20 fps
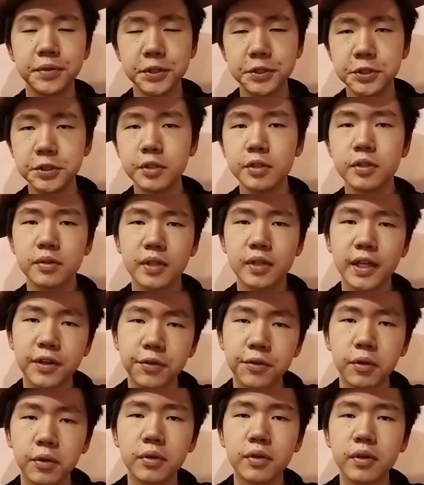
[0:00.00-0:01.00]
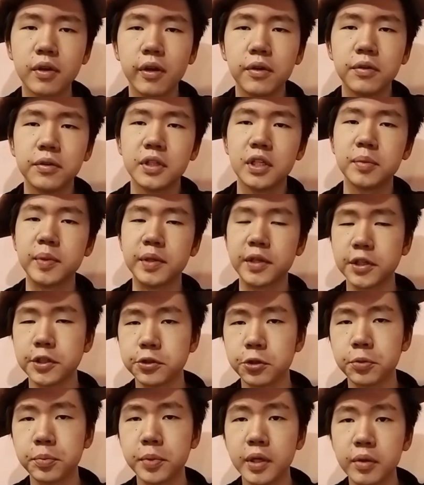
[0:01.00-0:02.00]
in which you don't like your own colony
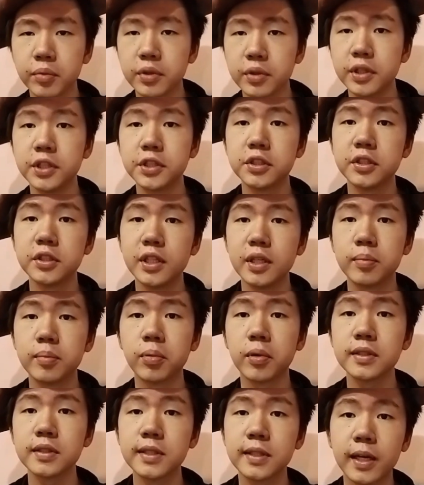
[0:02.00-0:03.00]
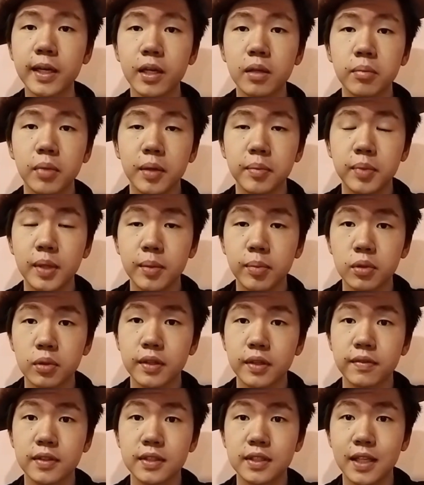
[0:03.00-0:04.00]
because you're being religiously oppressed again by
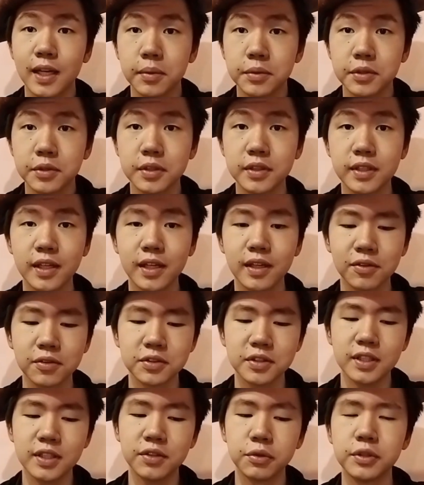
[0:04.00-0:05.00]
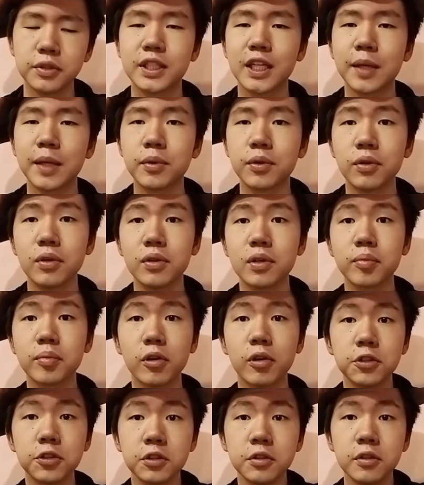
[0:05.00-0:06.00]
people that have established a theocracy to escape their own
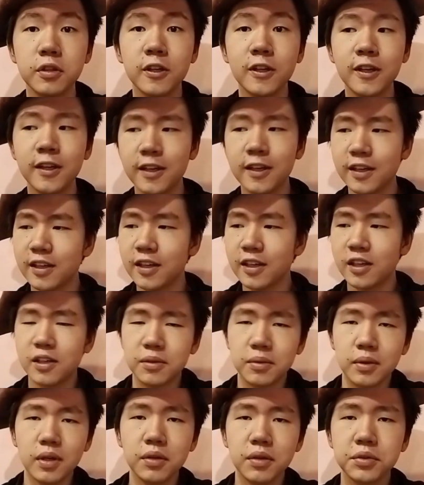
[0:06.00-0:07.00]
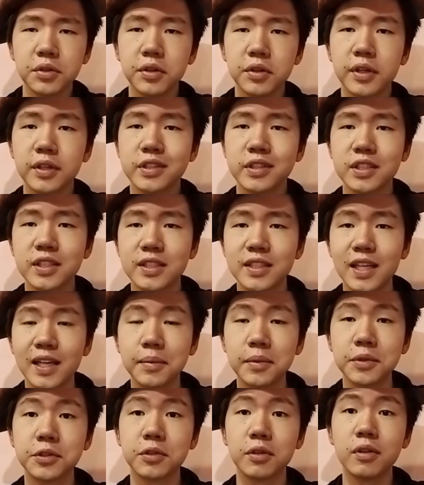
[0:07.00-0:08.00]
oppression, well, you can just
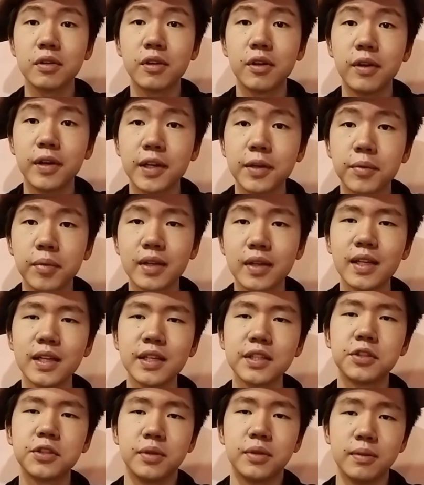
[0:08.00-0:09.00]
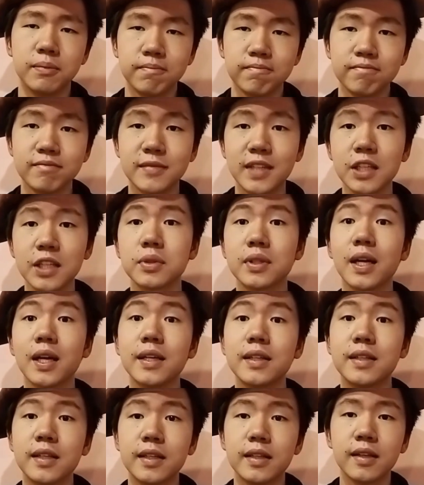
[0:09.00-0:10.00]
establish your own colony right next to it. That's what
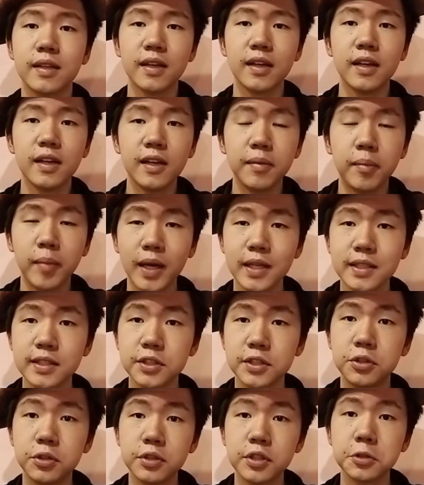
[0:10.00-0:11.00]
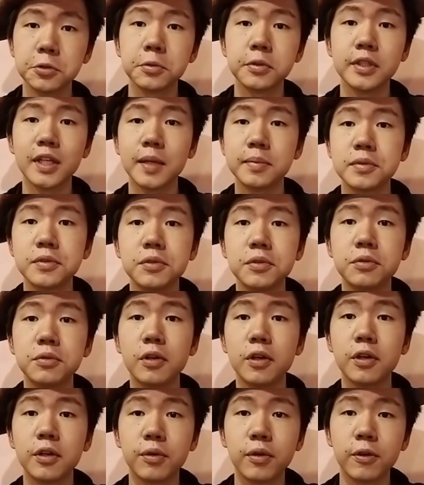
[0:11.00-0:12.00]
I did. Massachusetts was
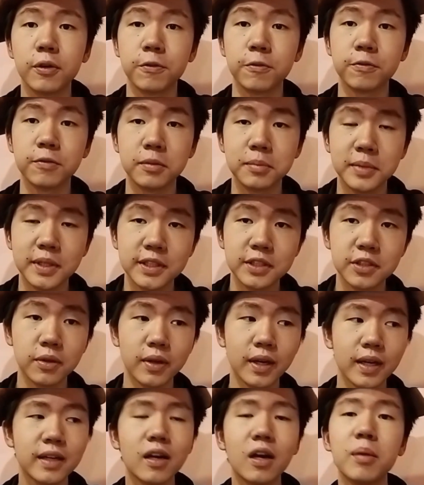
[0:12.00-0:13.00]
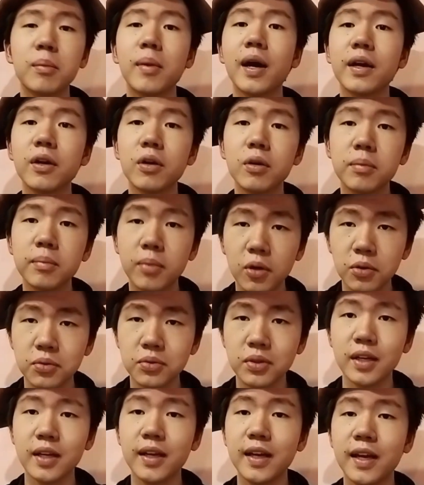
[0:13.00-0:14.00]
absolute dog water for me, so I got on my own
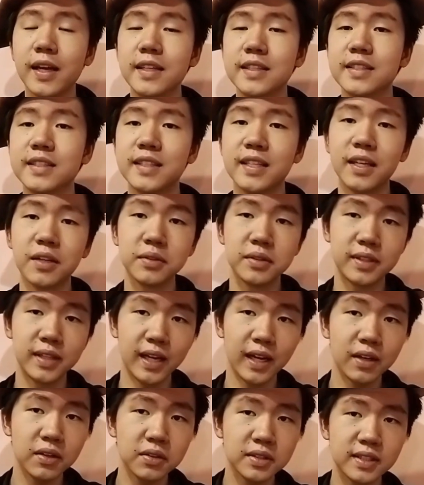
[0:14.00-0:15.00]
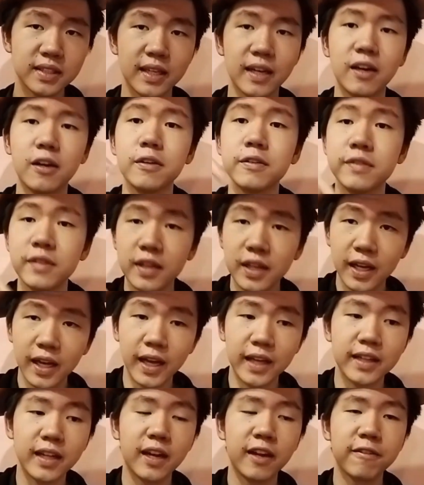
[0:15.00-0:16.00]
boat and sailed down south,
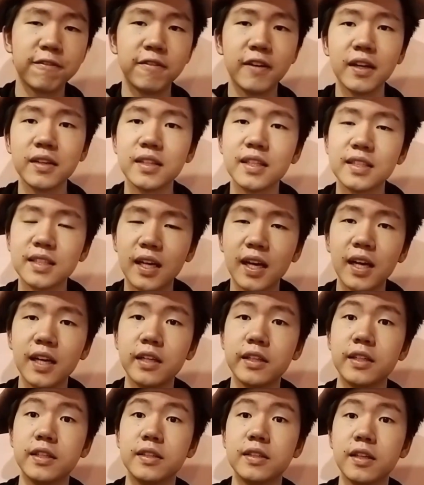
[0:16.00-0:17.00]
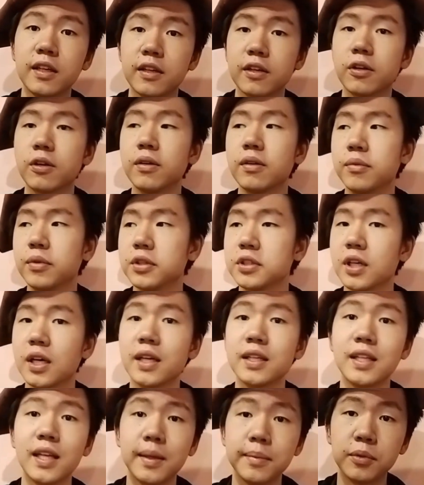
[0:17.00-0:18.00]
and then I found this island, which
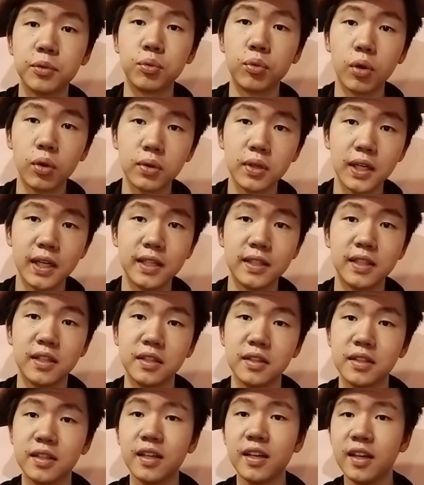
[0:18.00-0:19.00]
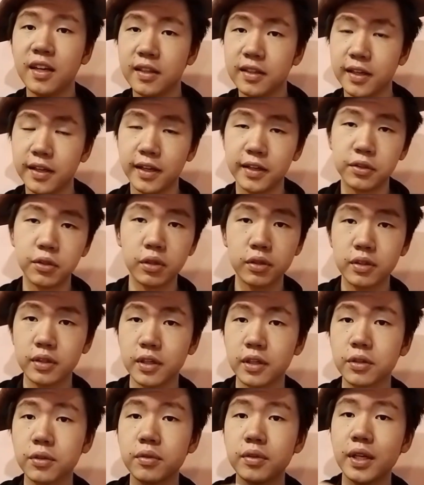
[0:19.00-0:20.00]
I named Rhode Island. Then I took
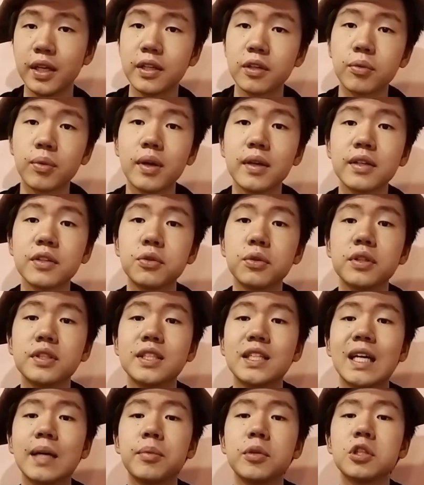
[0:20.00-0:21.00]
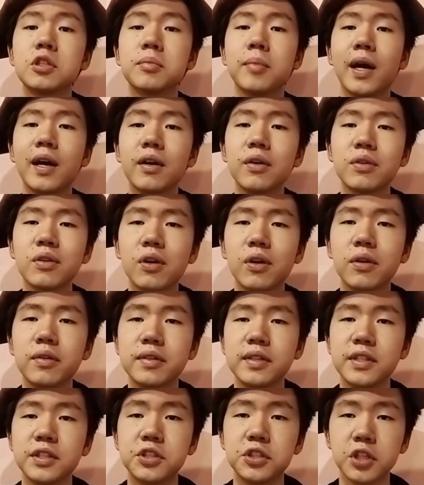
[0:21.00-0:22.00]
the other land around it to establish my own
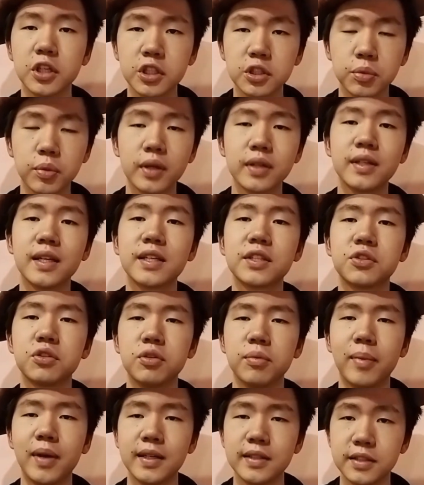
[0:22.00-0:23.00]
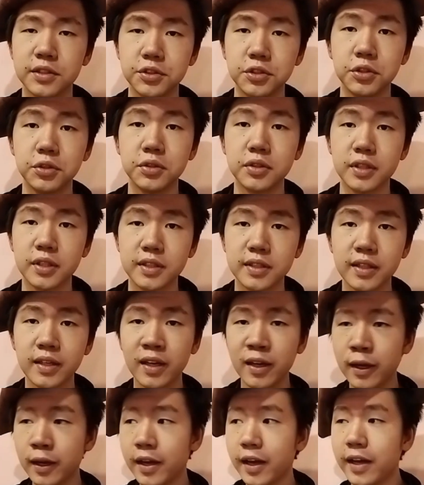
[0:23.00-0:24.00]
colony just right next to Massachusetts.
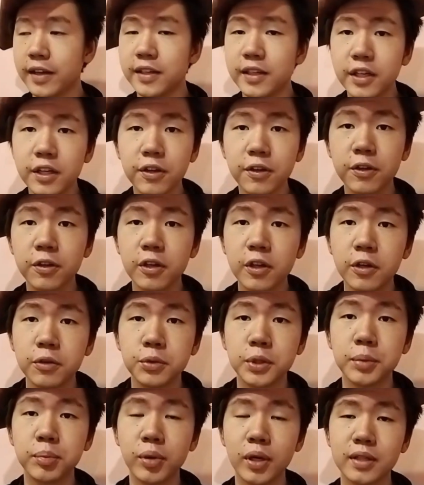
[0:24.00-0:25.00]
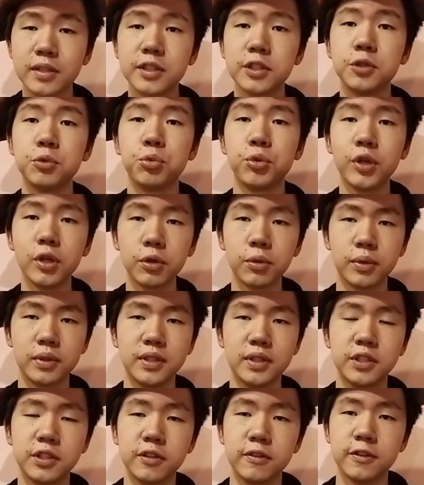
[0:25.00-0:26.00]
And here, we practice real
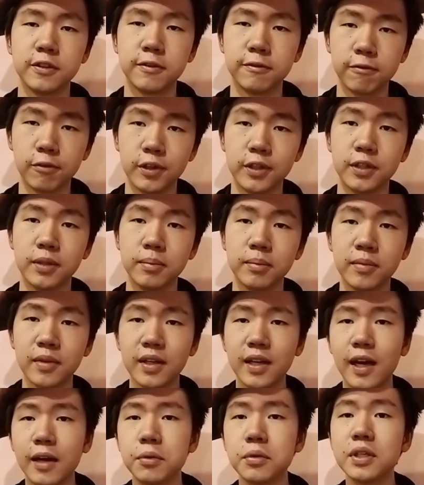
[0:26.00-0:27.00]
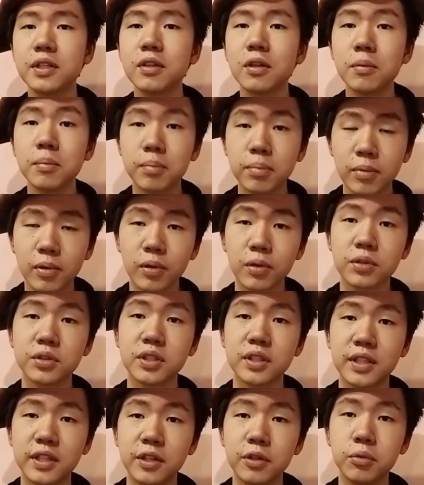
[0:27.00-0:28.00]
religious freedom, and we don't
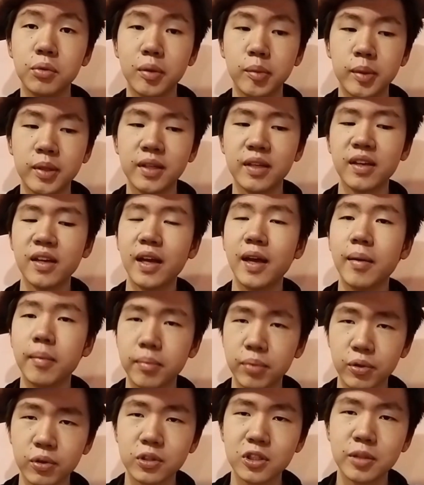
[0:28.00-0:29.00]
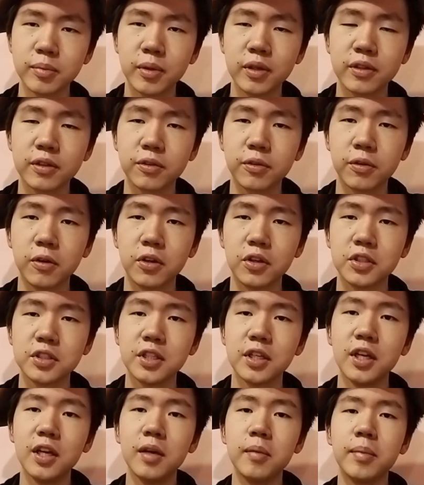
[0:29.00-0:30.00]
persecute women and burn them on a
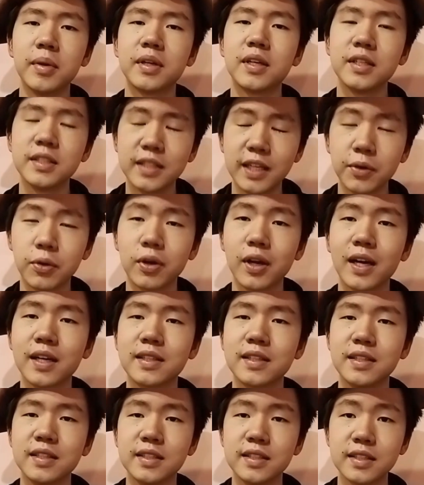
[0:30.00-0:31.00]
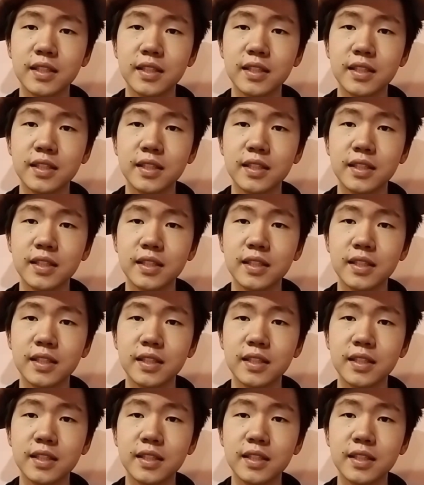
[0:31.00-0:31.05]
cross because they were acting